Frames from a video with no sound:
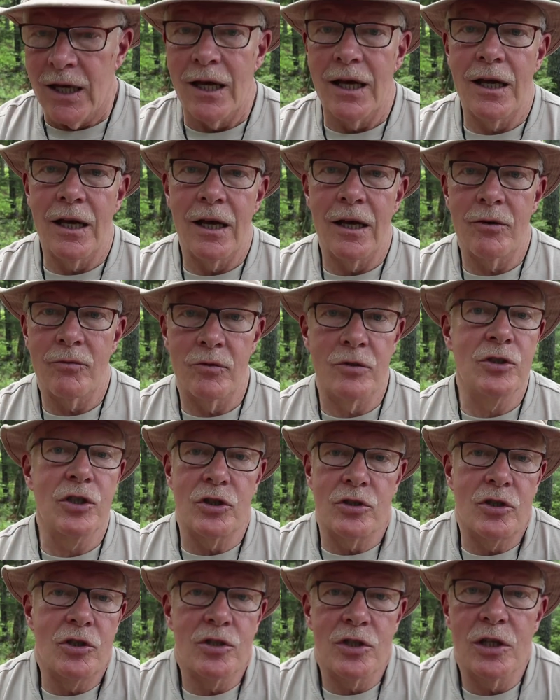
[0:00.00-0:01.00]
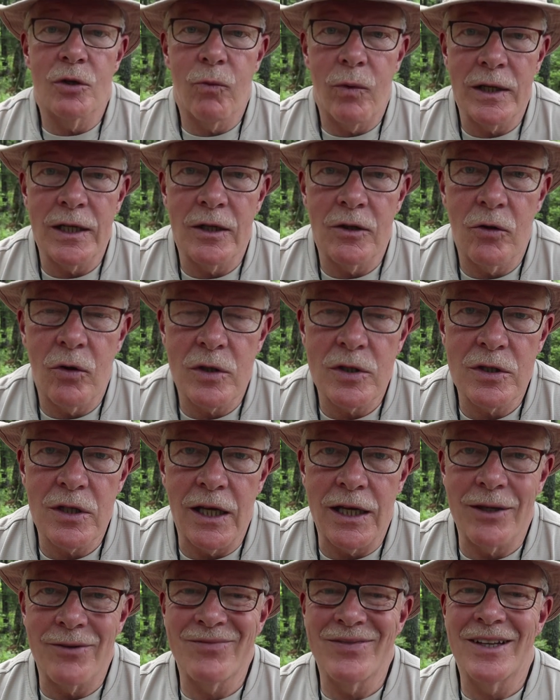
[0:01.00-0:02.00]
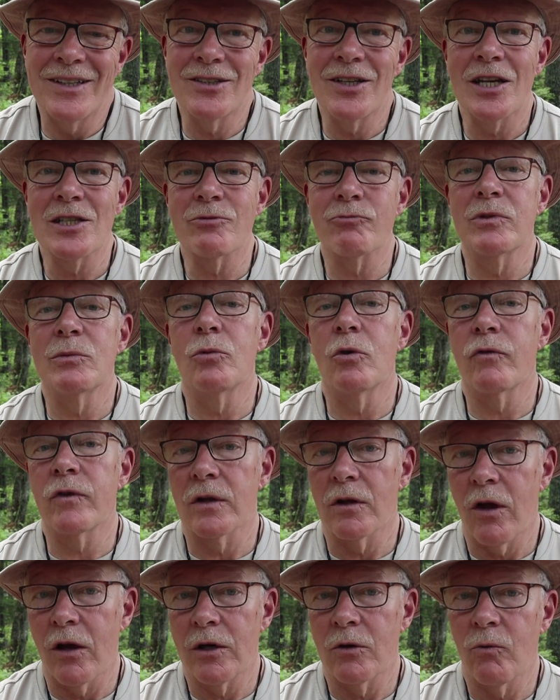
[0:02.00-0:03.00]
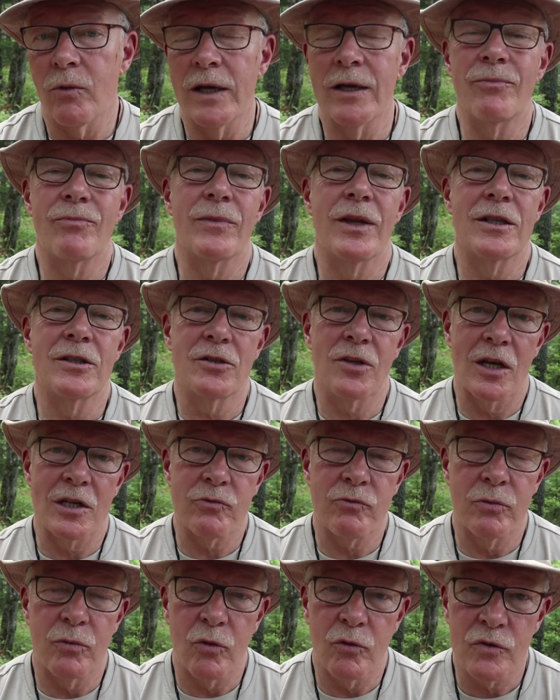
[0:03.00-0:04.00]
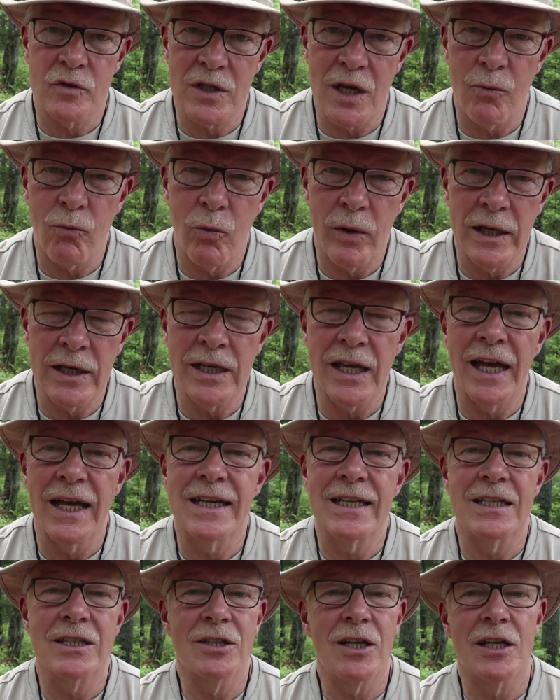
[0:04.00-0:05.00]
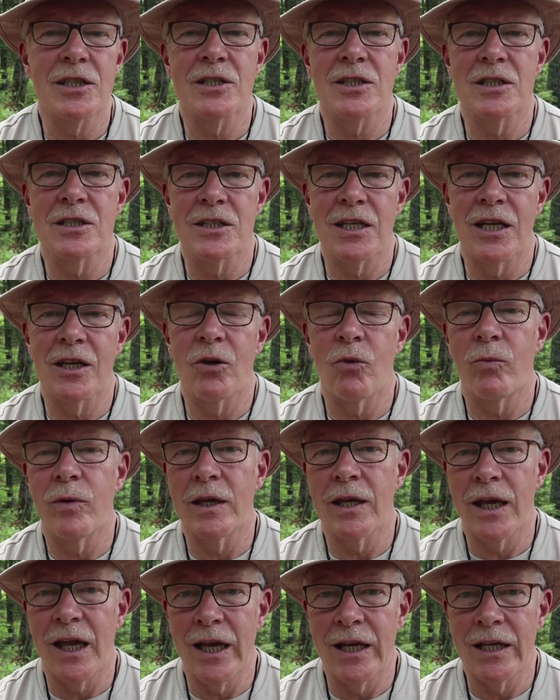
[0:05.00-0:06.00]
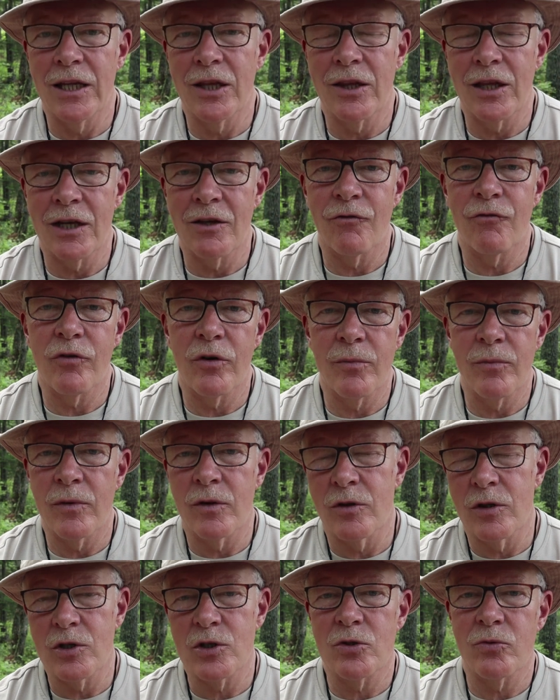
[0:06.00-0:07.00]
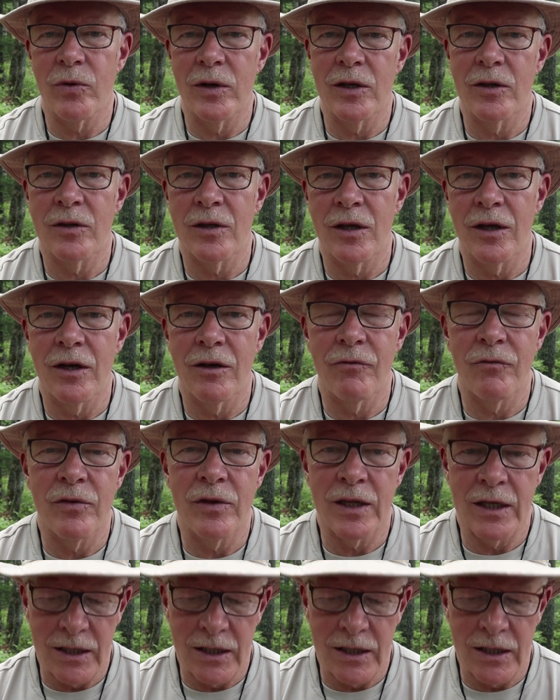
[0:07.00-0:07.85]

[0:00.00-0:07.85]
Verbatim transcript: uh, just to see what it looks like. It doesn't remove a lot of weight, it does remove some weight, and it doesn't take away anything from the strength of